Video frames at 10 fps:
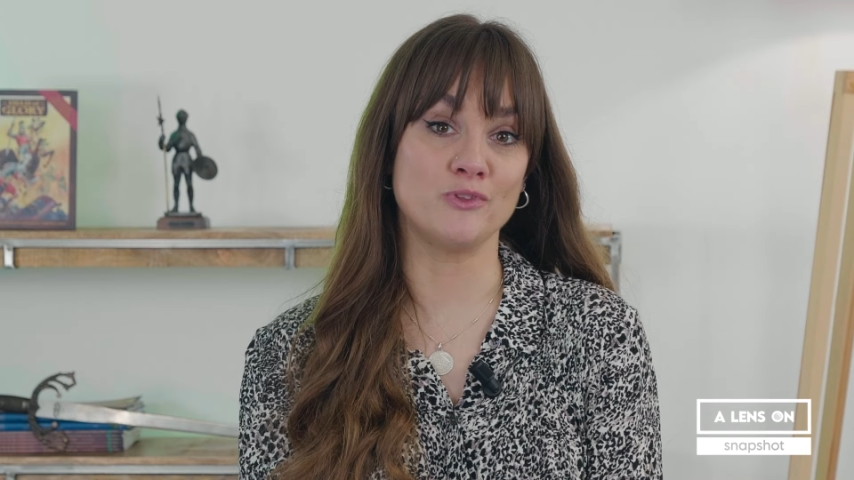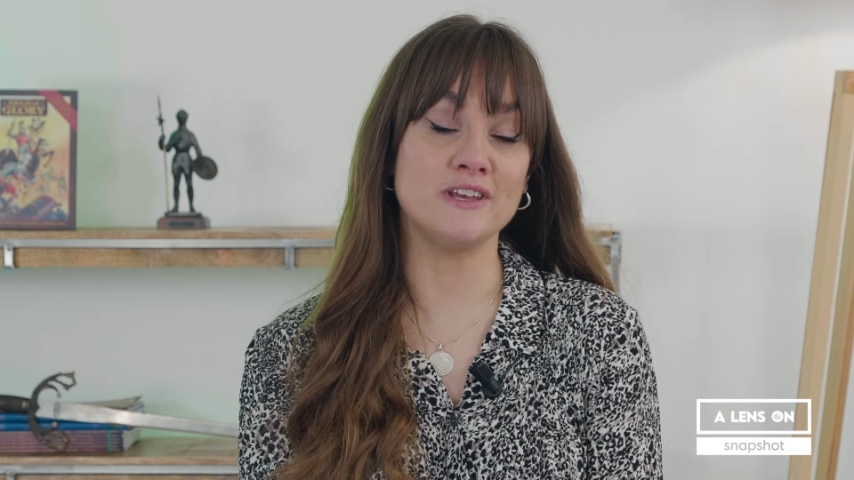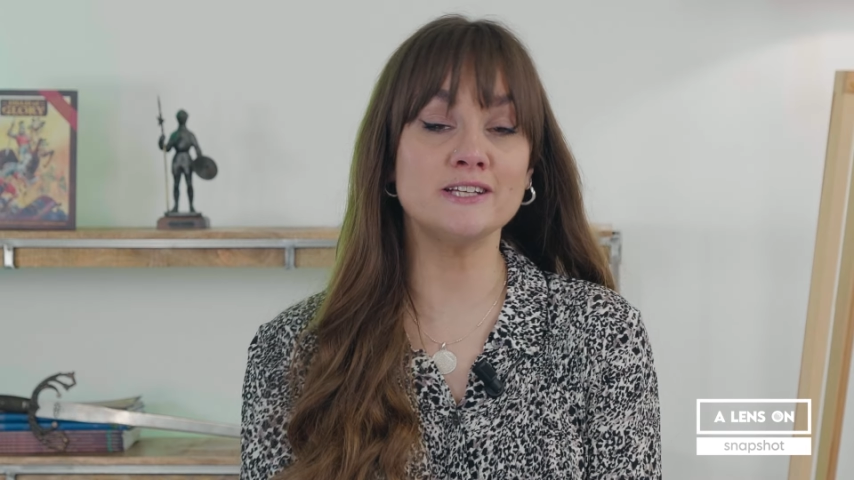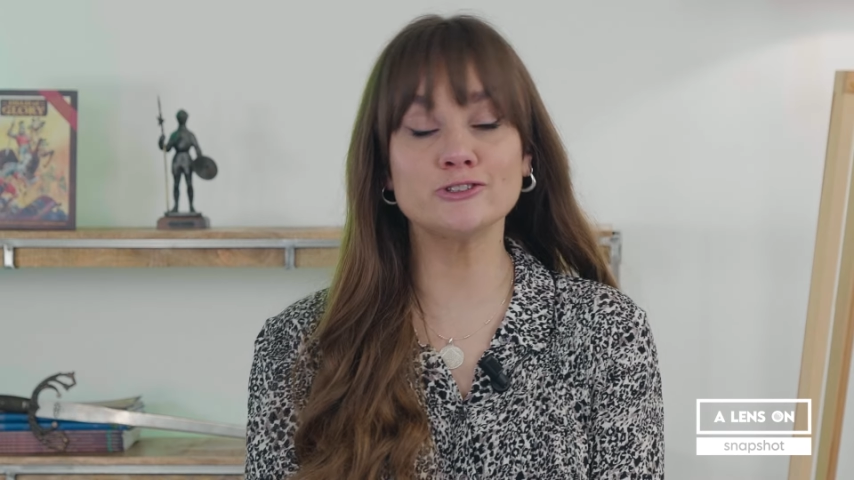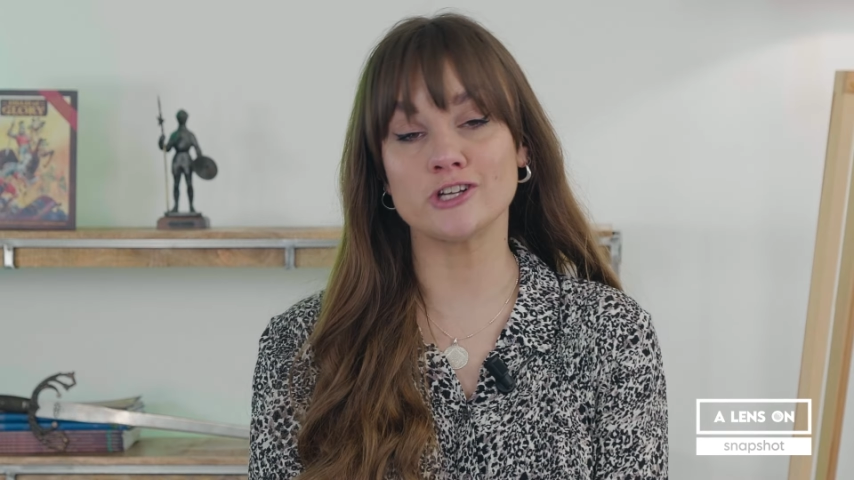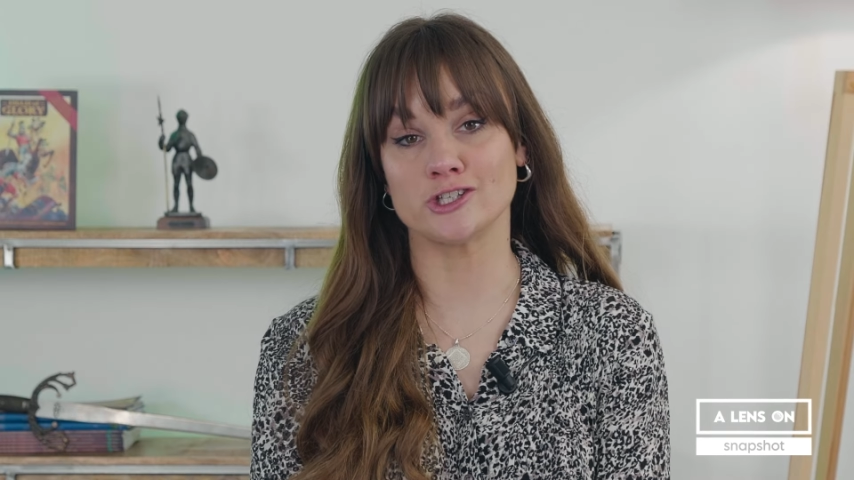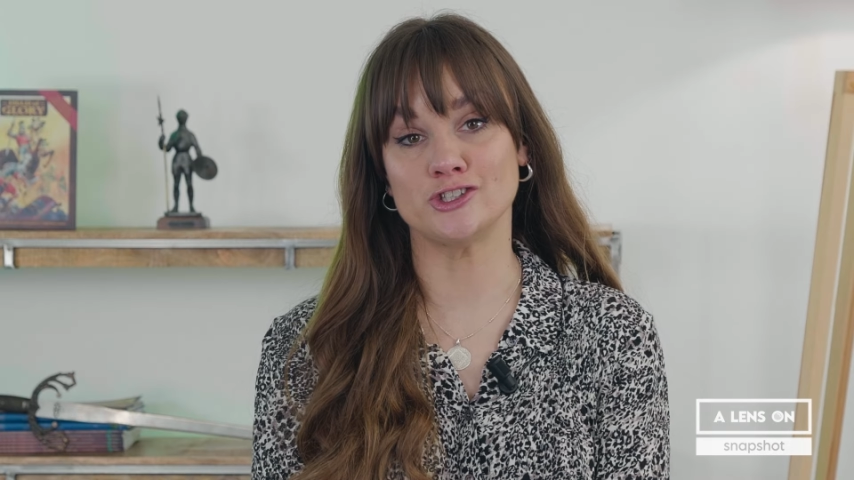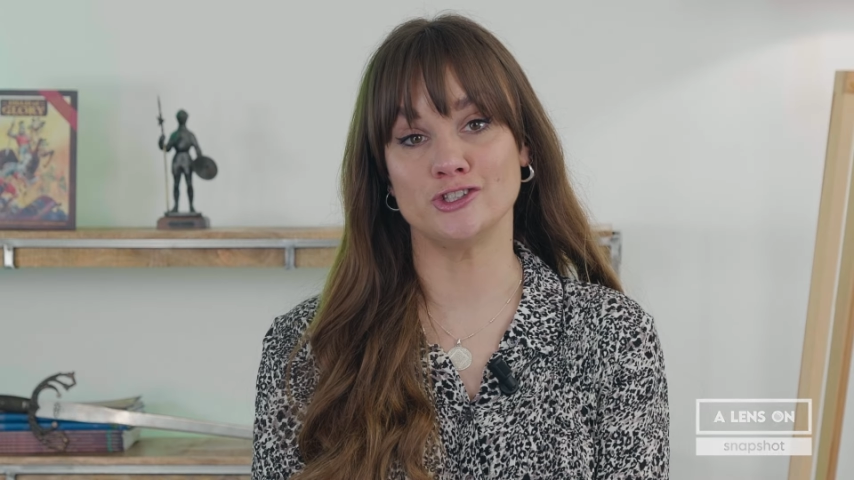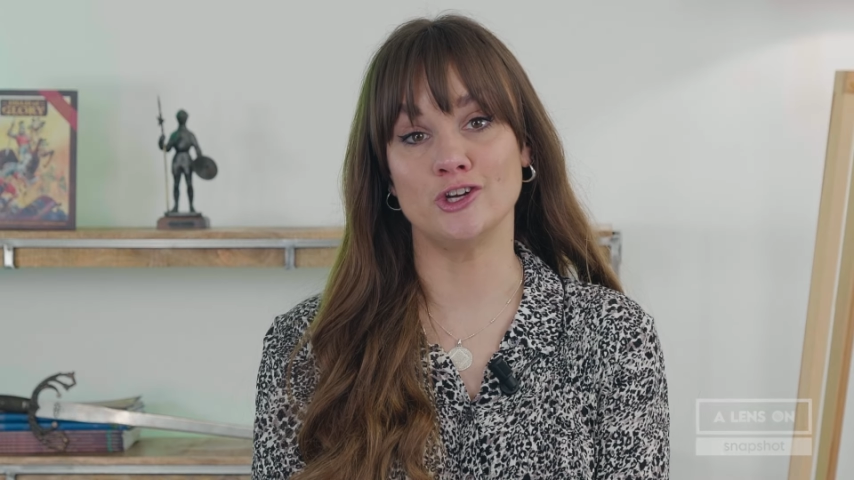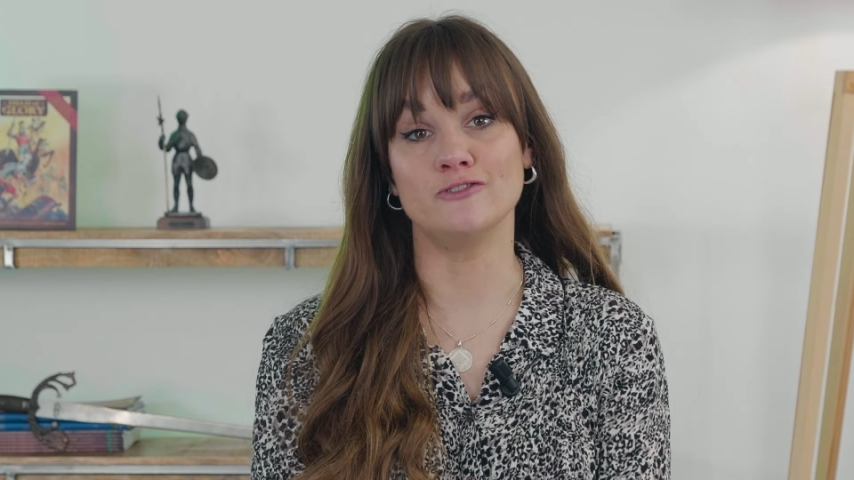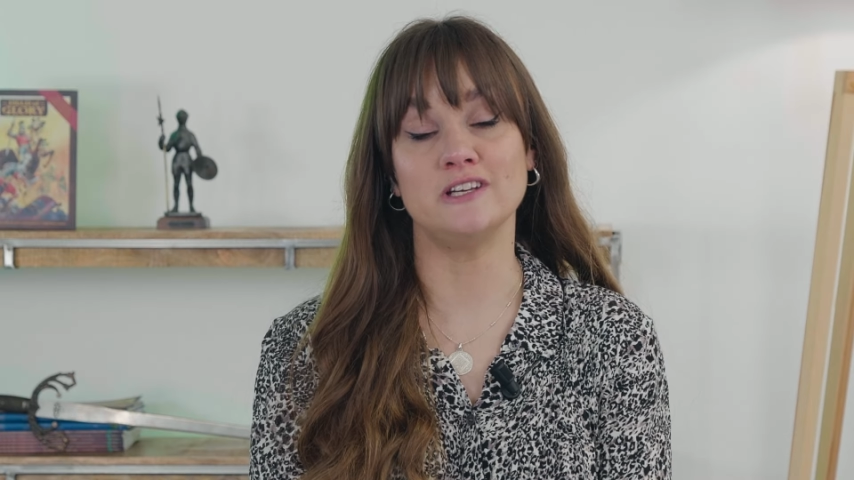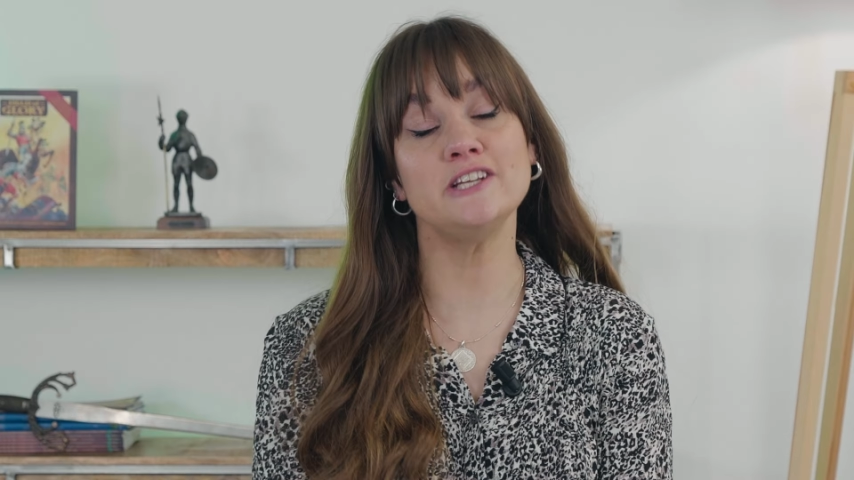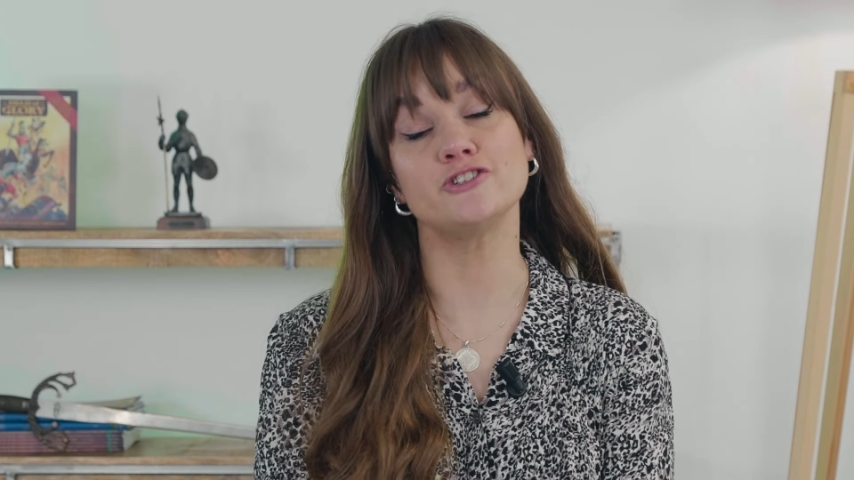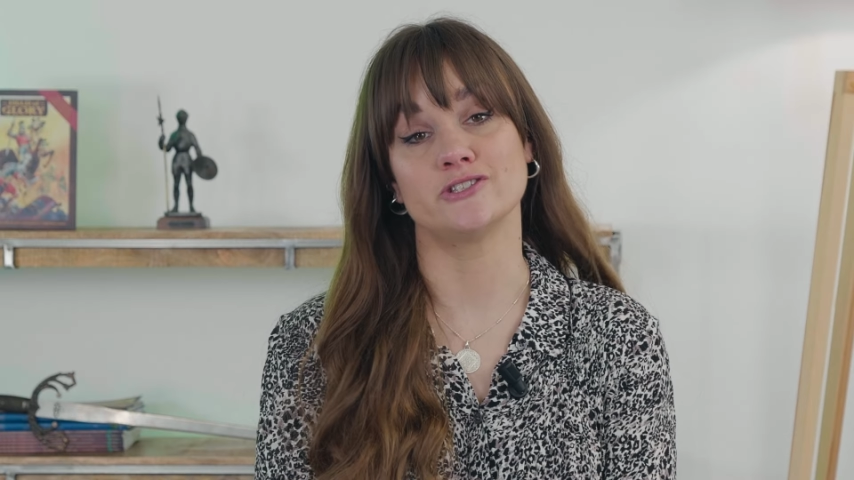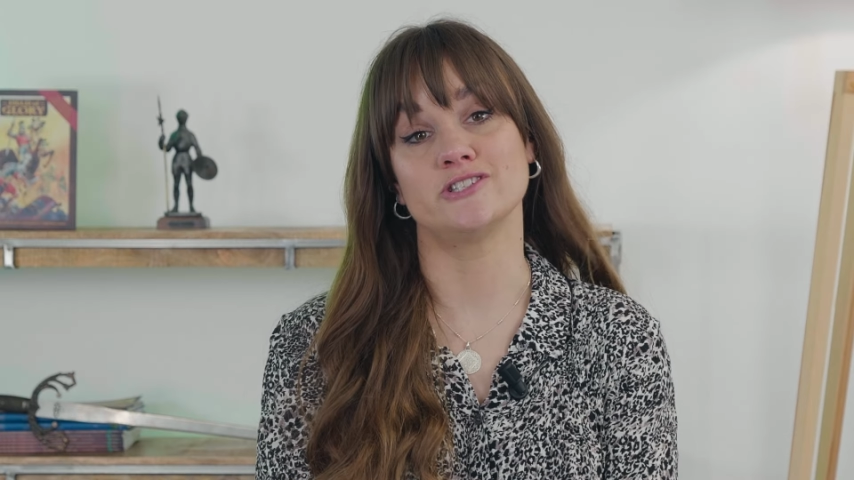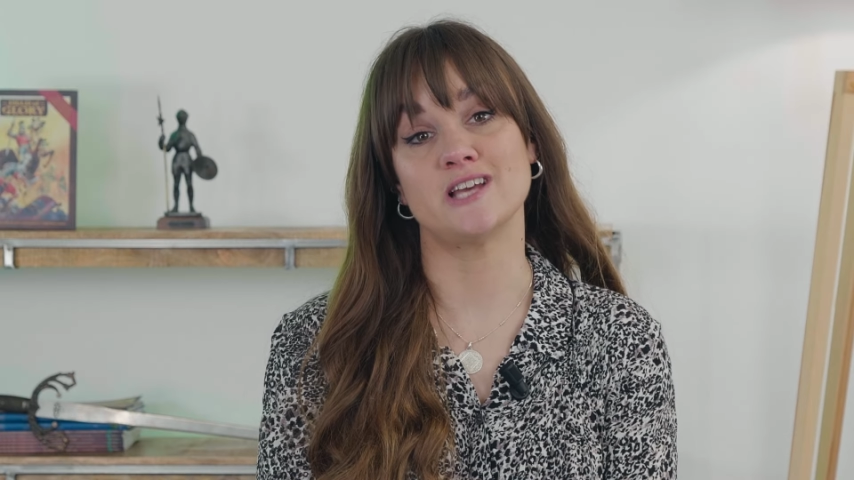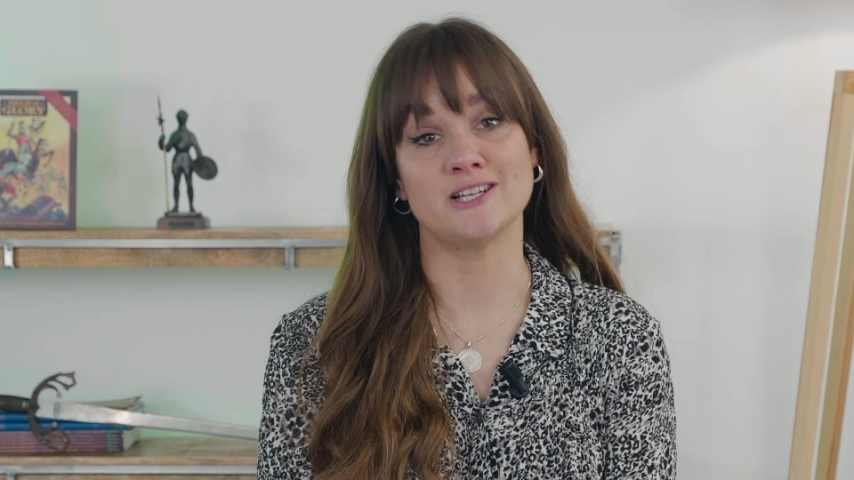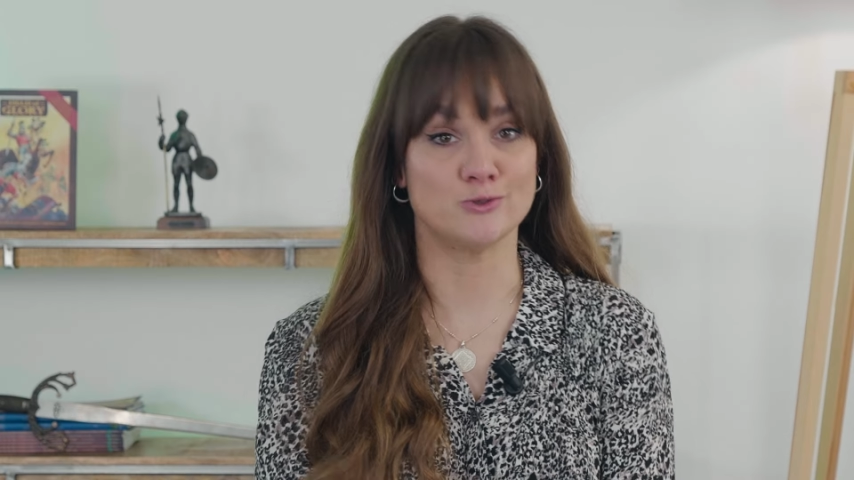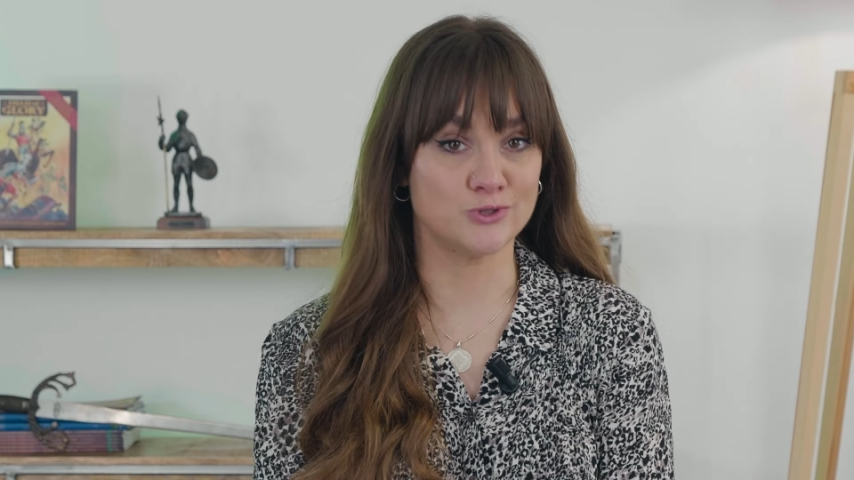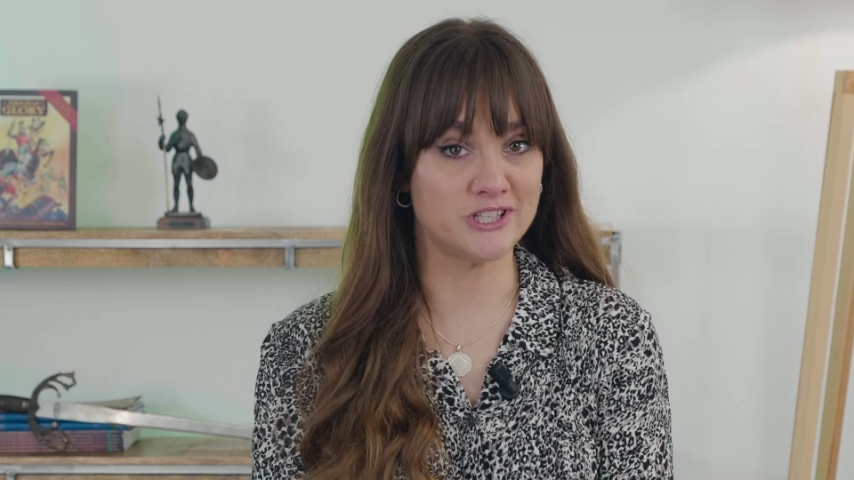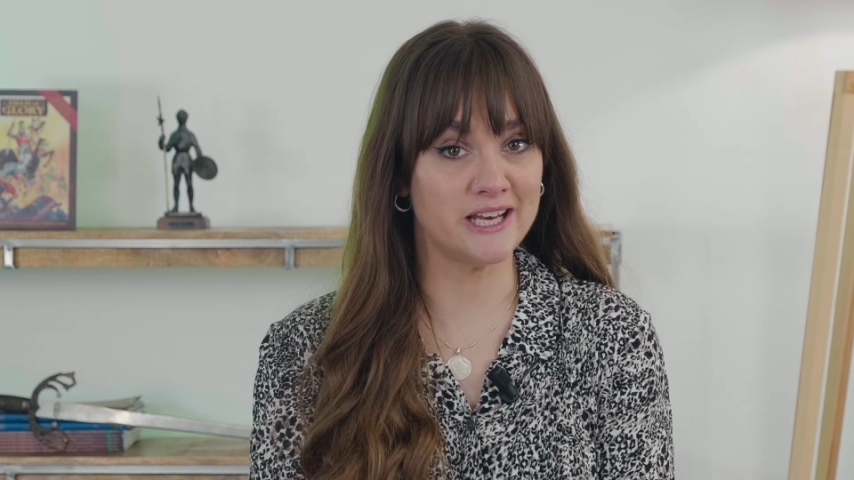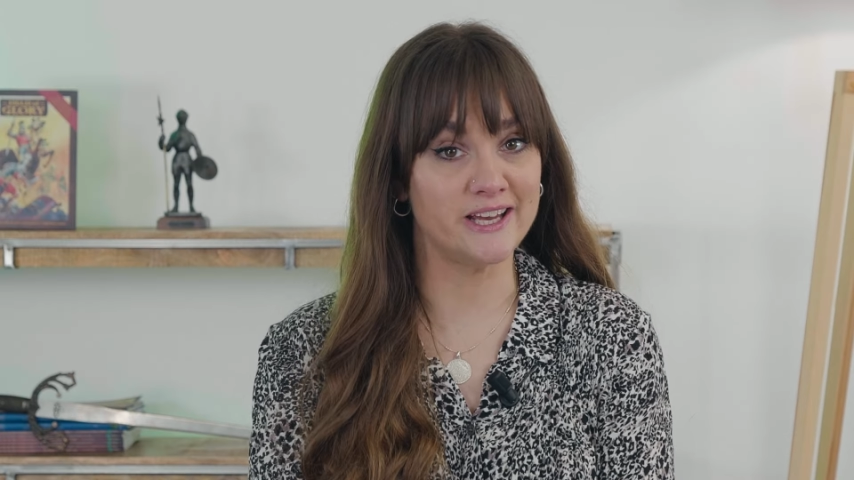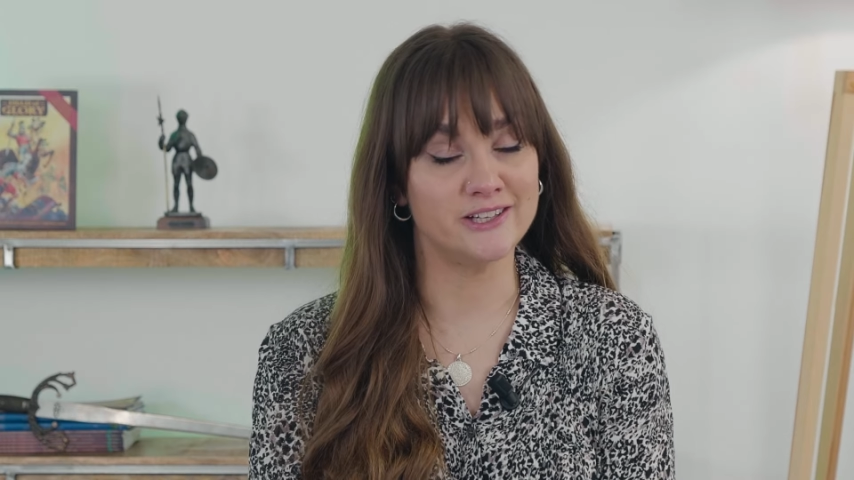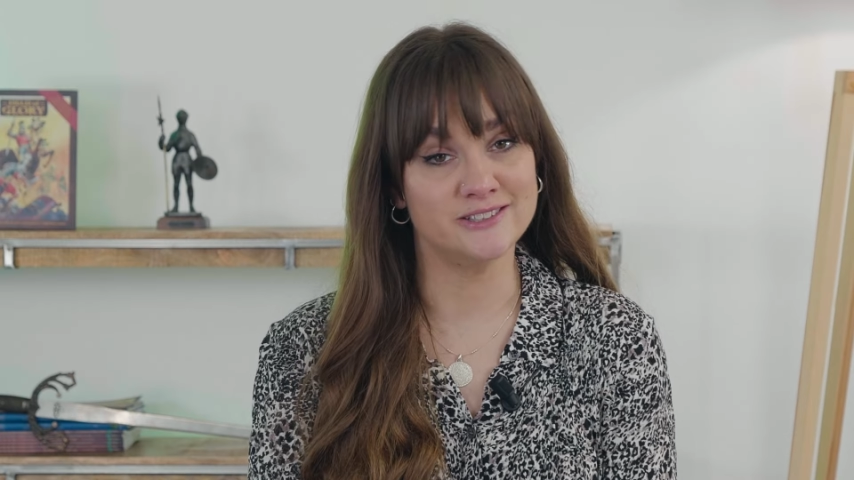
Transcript: with the introduction of legions and auxilia.